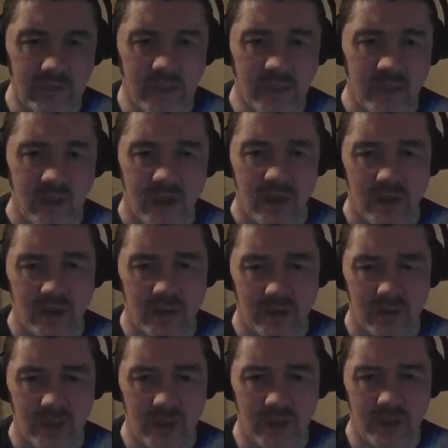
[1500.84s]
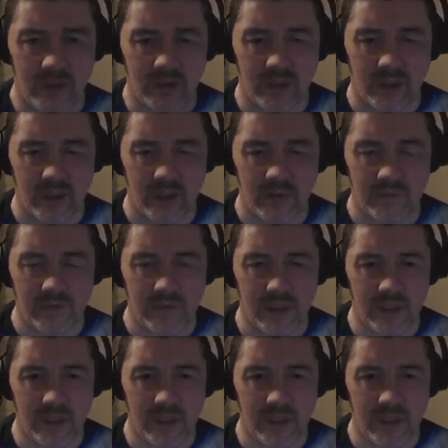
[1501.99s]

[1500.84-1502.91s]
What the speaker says: We needed a lot of help, and